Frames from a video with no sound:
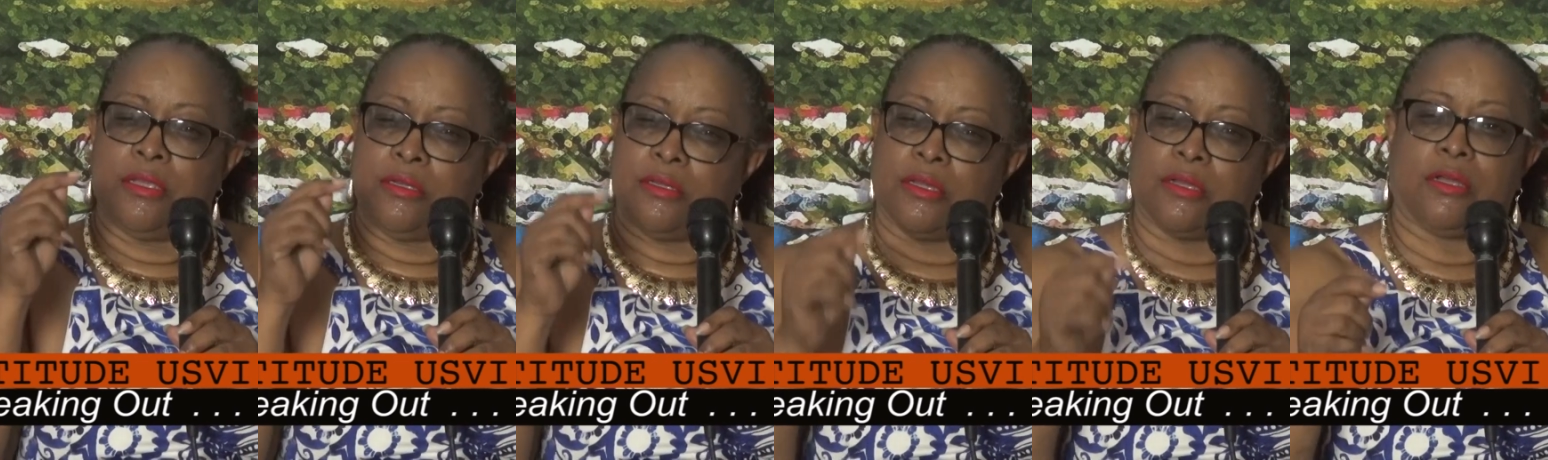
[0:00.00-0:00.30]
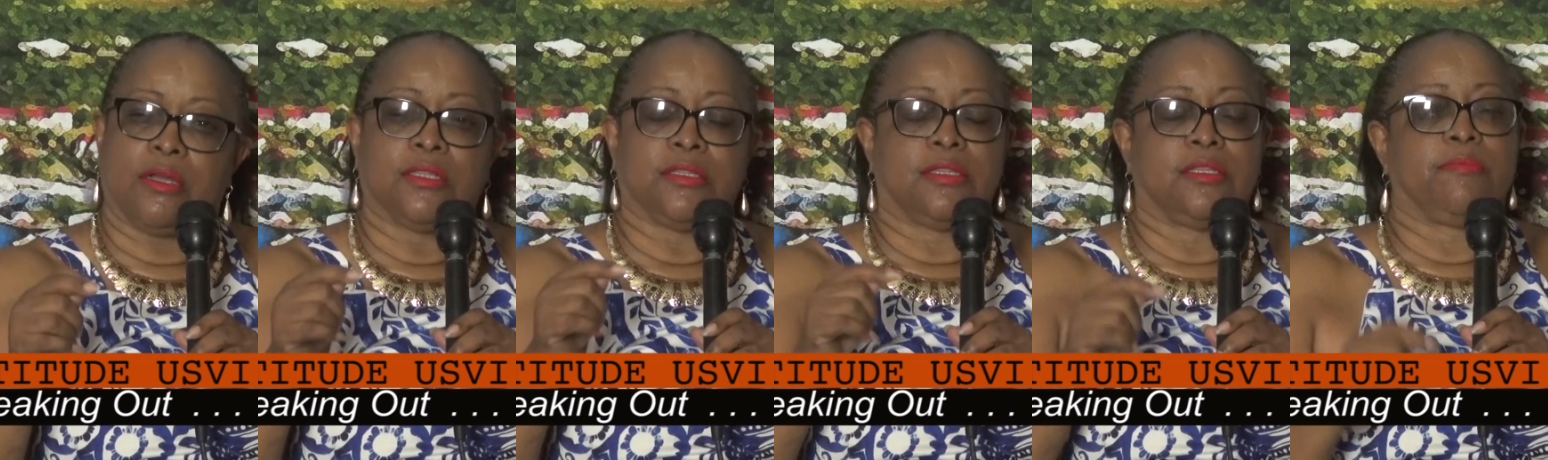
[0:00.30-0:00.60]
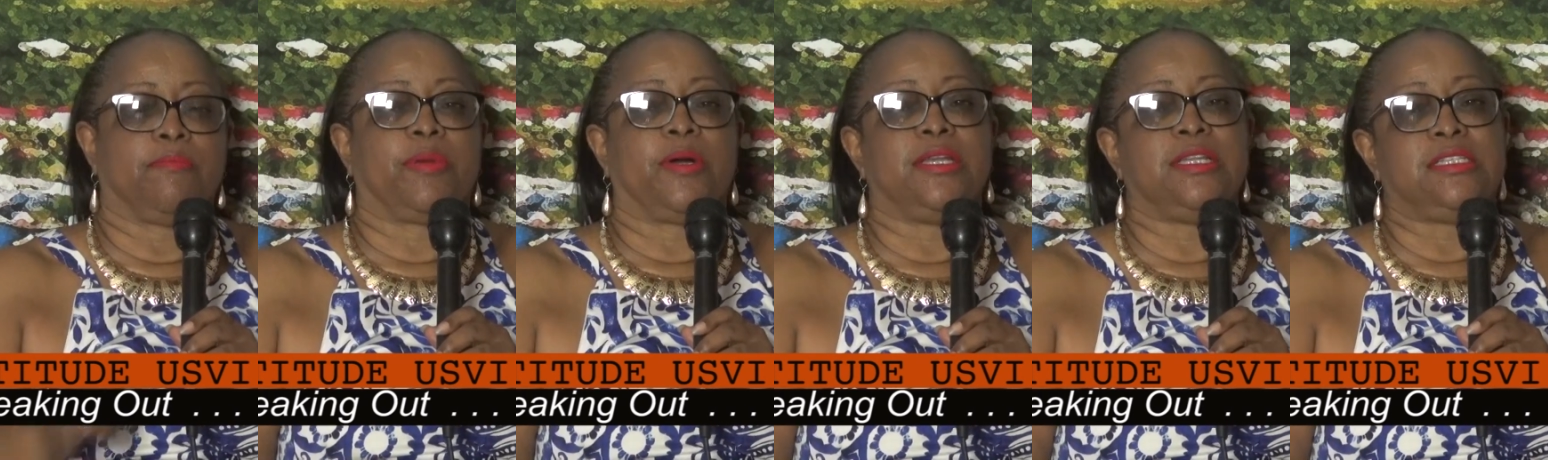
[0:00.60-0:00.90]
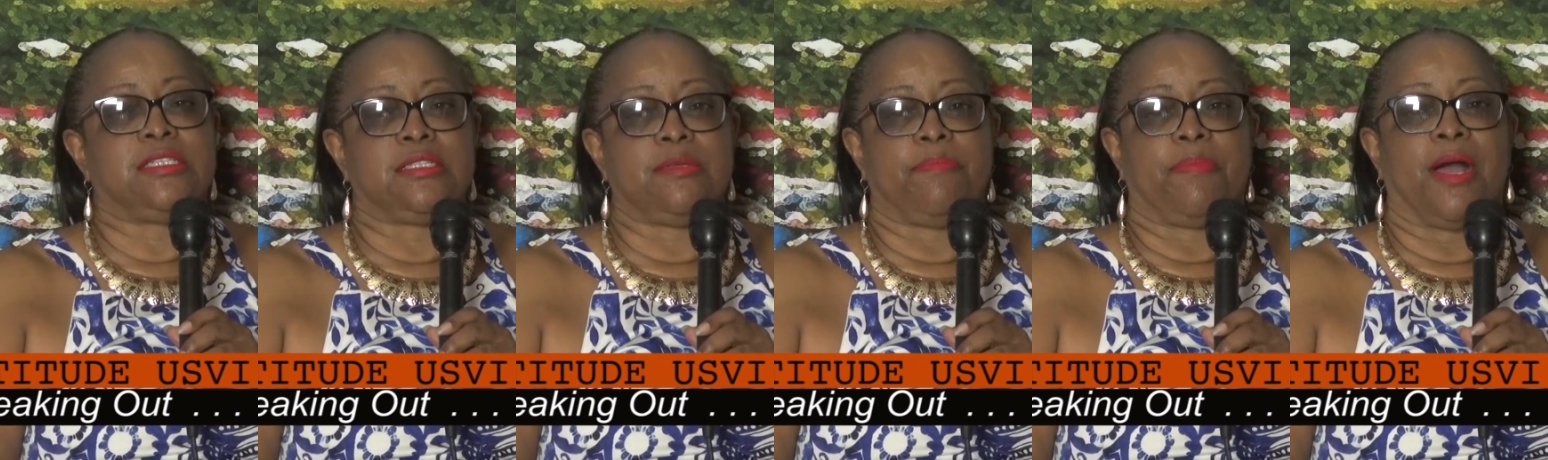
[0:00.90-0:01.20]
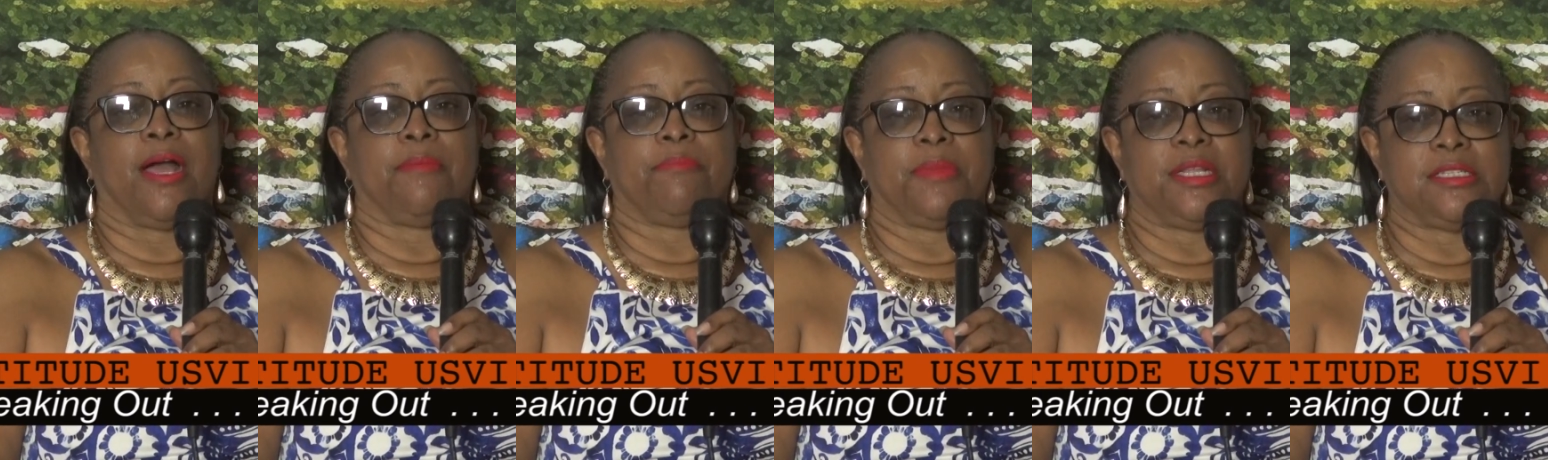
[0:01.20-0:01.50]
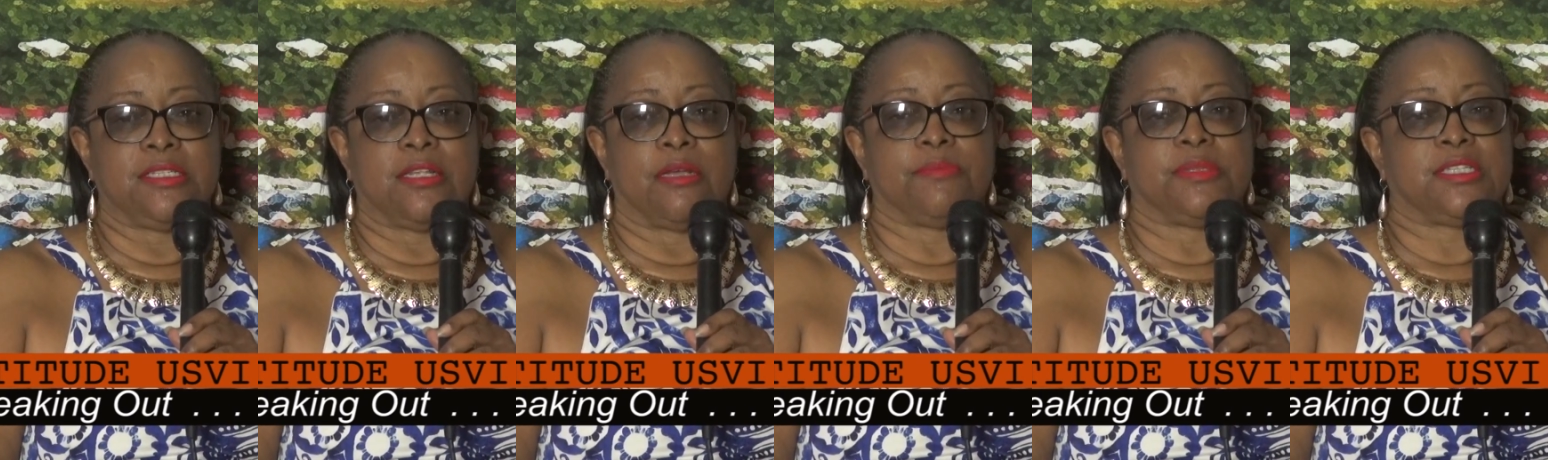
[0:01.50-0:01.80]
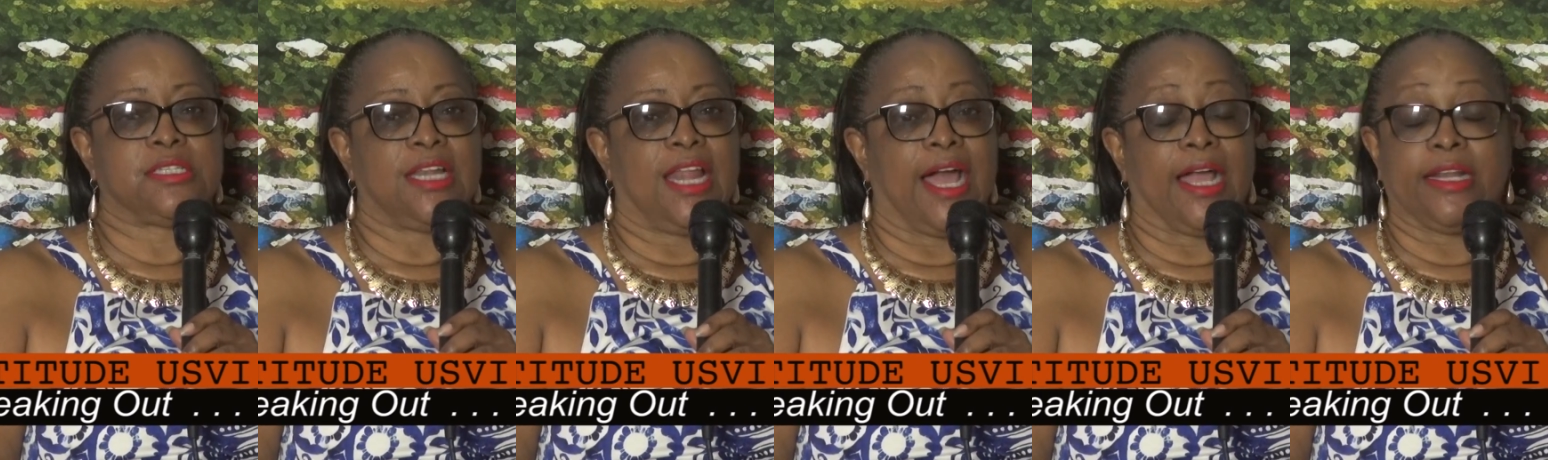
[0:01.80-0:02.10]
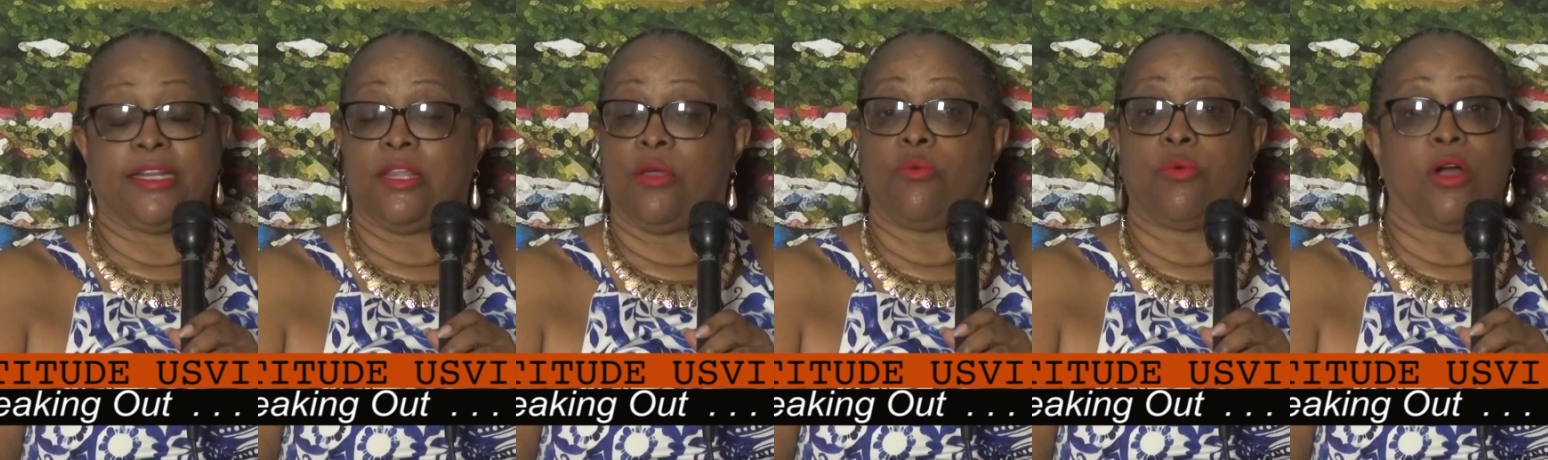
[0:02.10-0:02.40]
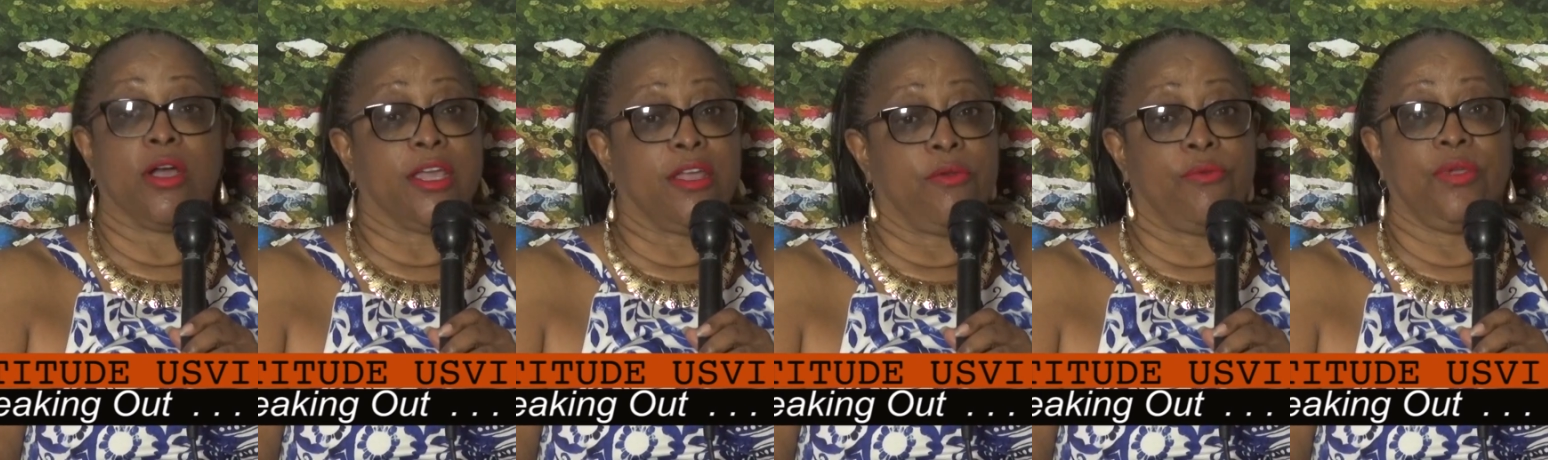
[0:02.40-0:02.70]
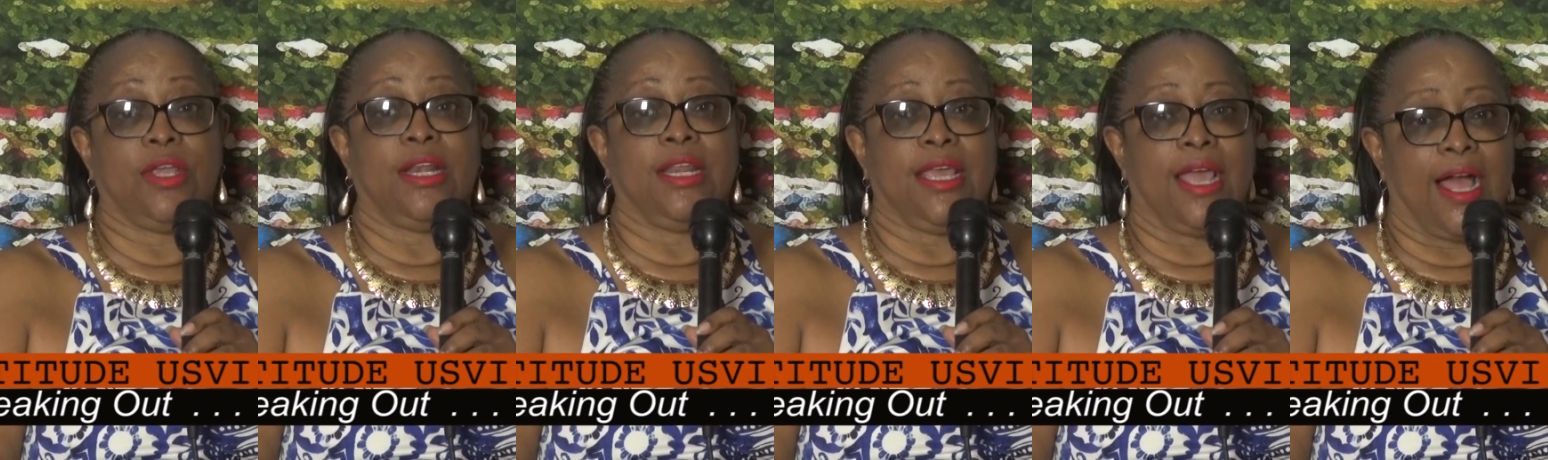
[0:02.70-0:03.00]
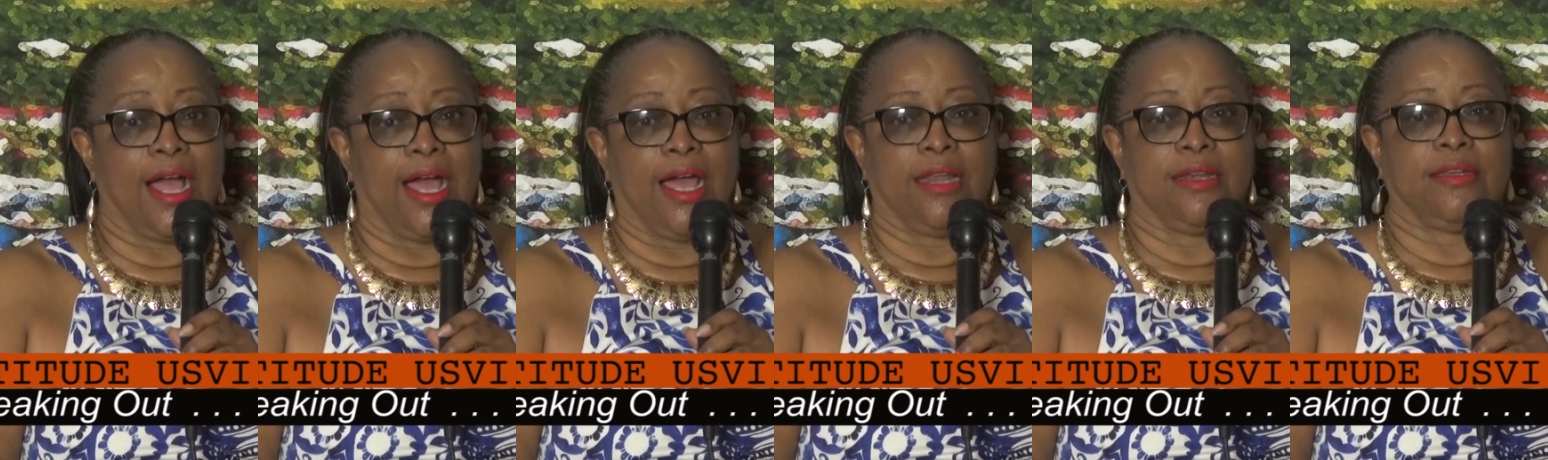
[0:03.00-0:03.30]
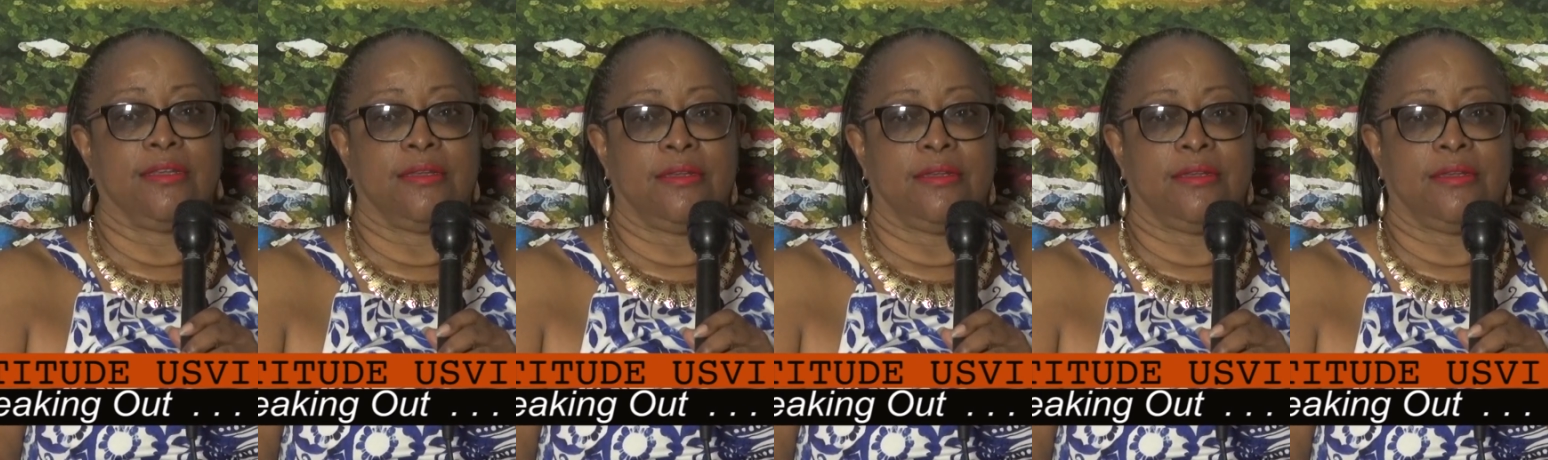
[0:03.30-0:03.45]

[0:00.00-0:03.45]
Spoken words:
to cut the police department some slack. They're working really hard,